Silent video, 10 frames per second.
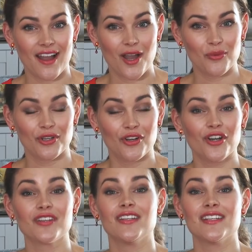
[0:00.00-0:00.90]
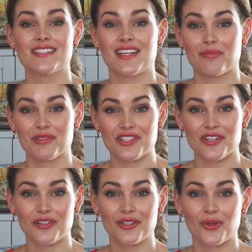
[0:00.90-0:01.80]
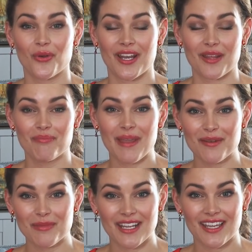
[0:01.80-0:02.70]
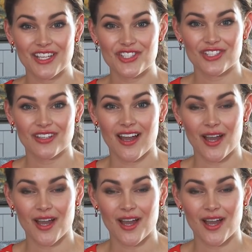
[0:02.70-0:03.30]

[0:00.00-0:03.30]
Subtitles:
I would not need an epidural or any pain medication.